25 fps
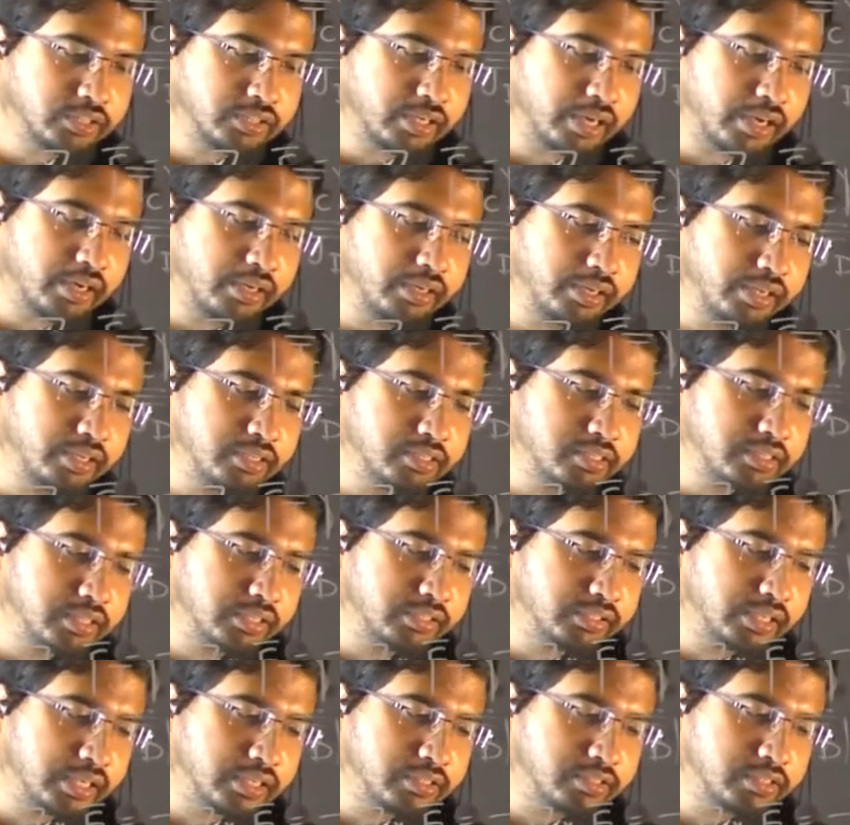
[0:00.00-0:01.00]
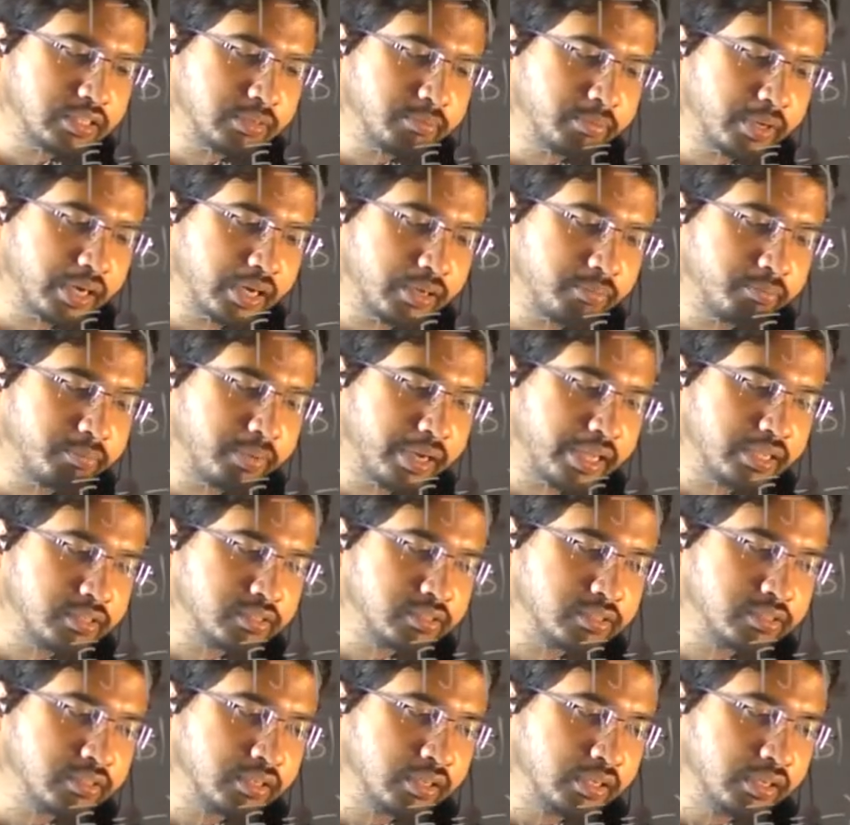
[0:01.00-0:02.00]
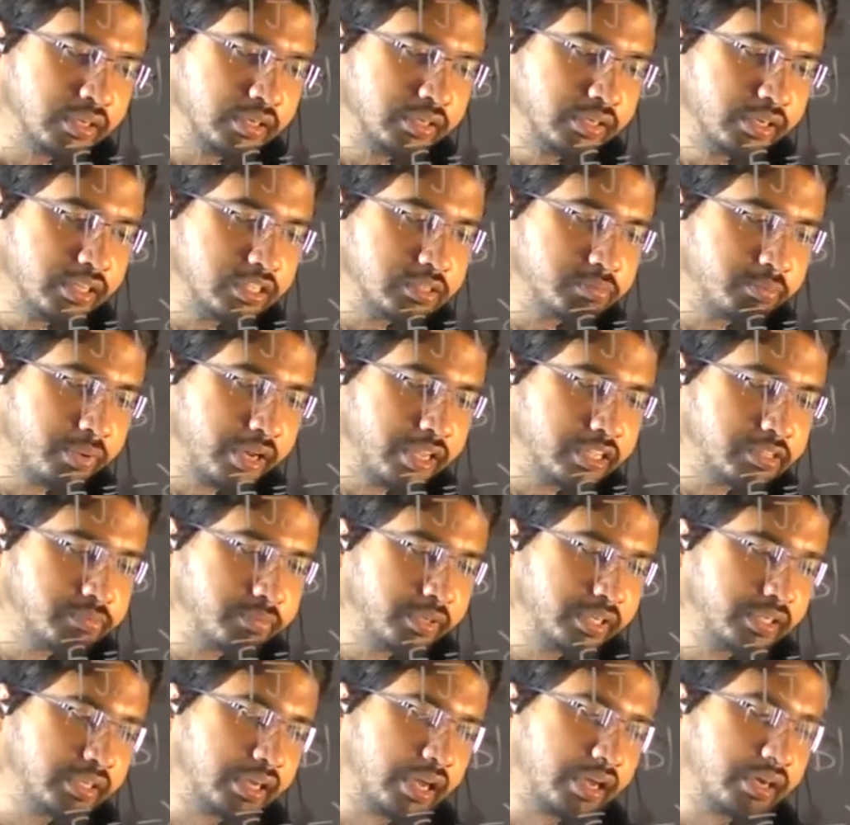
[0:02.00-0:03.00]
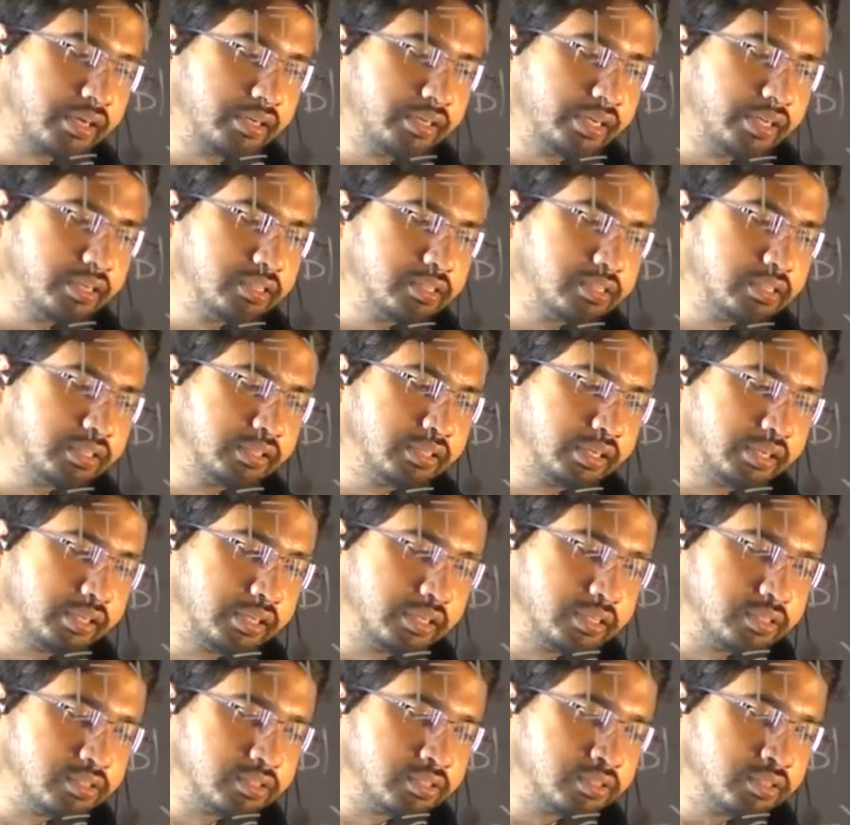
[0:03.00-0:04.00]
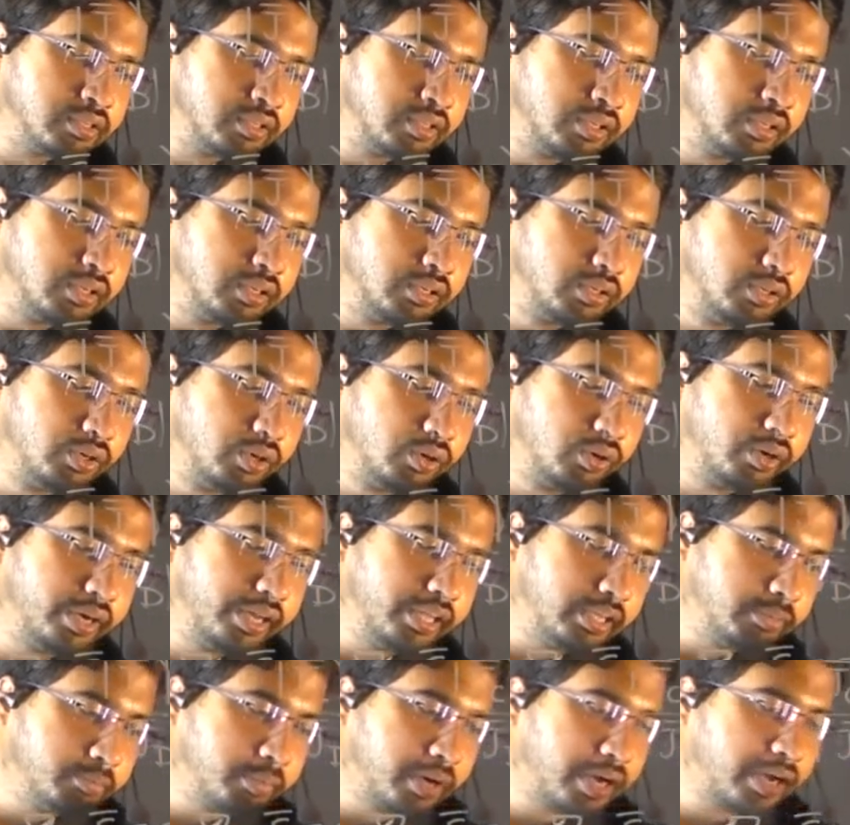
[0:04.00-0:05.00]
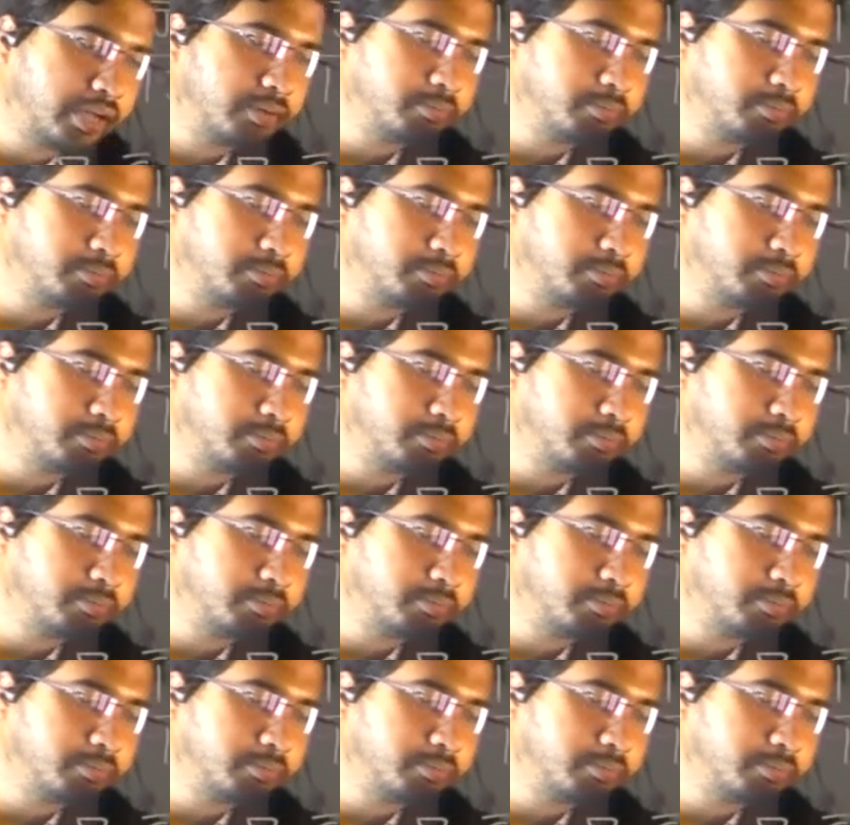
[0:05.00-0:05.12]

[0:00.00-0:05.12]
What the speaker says: current density Jc bar plus displacement current density, that is dou d bar